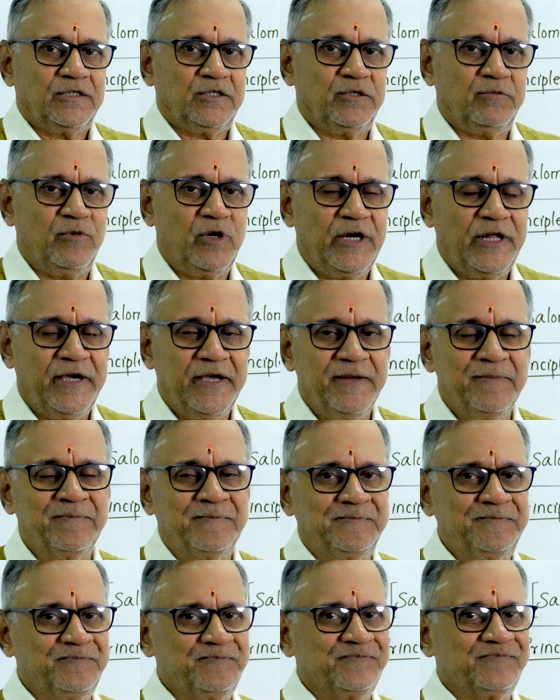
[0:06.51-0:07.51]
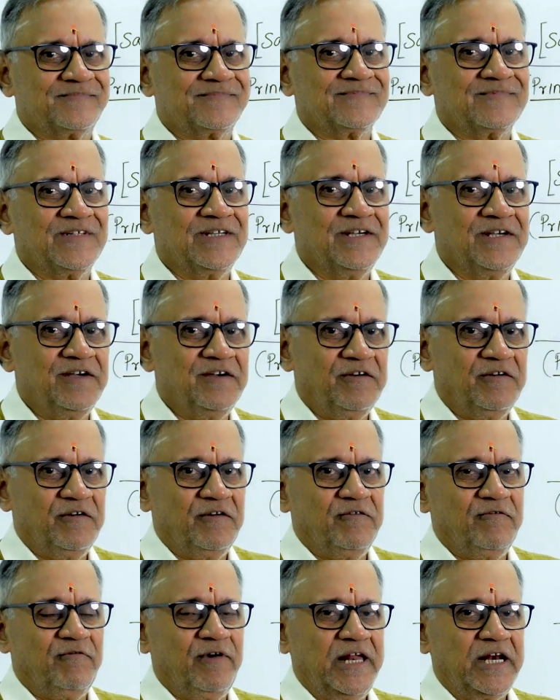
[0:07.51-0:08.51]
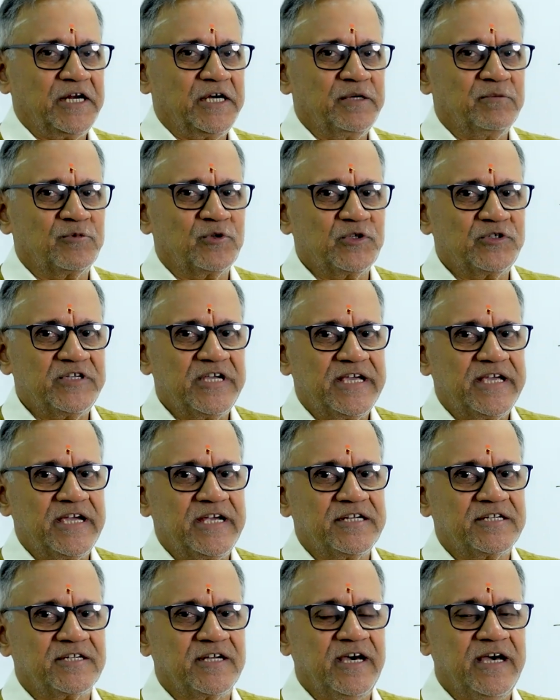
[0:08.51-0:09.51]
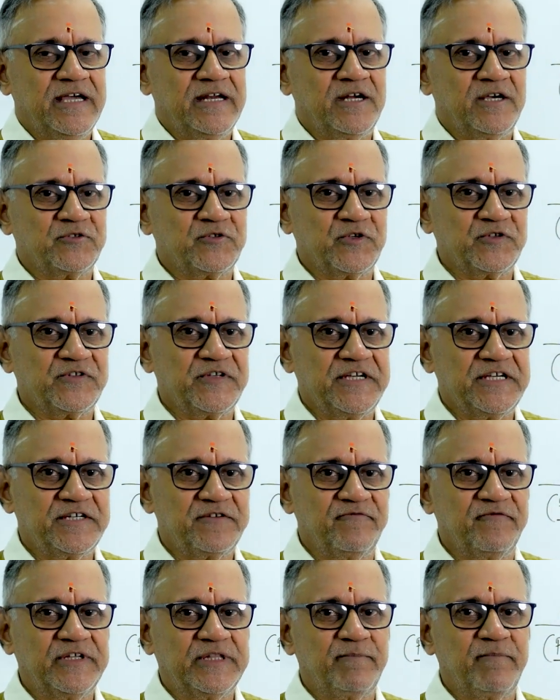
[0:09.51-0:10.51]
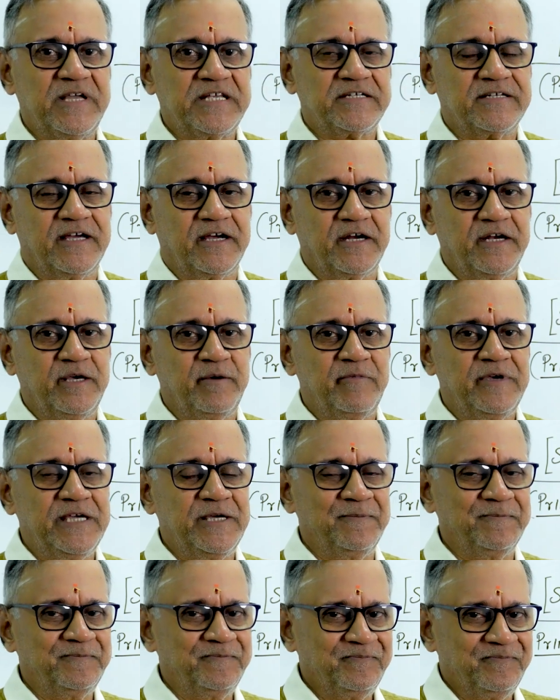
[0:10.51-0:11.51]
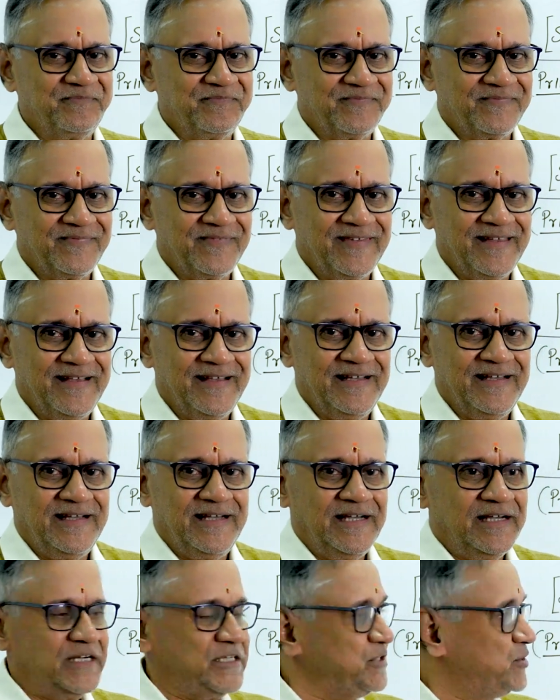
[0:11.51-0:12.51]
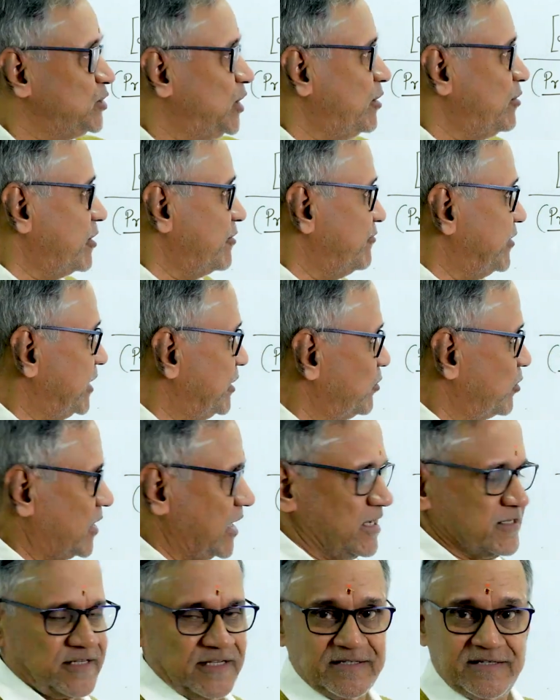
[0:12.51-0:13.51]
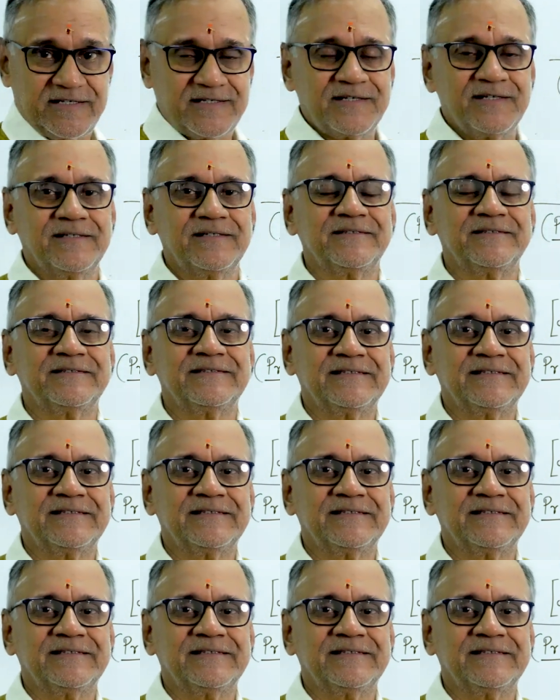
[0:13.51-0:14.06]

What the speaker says: Good morning. Welcome to JK Shah in association with Best Academy to our video classes.